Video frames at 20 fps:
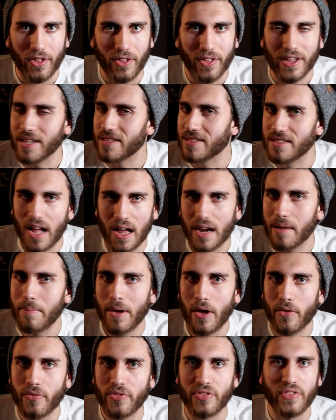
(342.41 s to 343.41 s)
It's not
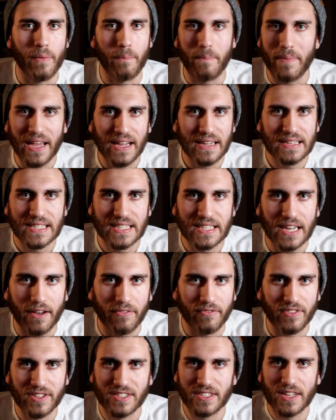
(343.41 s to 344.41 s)
about the big
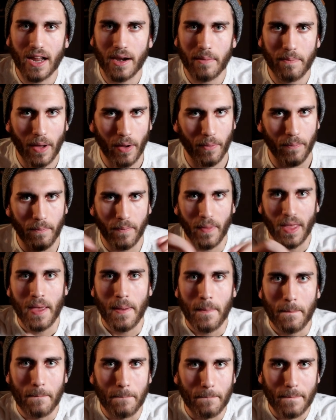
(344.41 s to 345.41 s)
stuff. It's not about
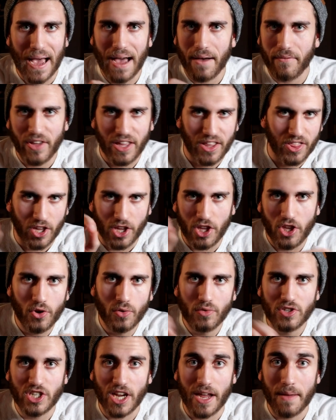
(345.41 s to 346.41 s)
having the
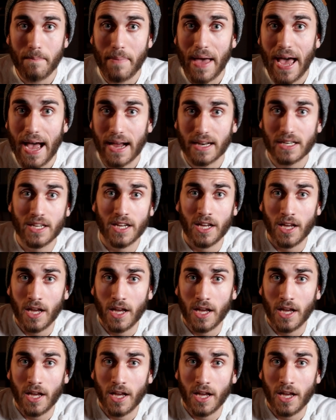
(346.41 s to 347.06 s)
huge impact,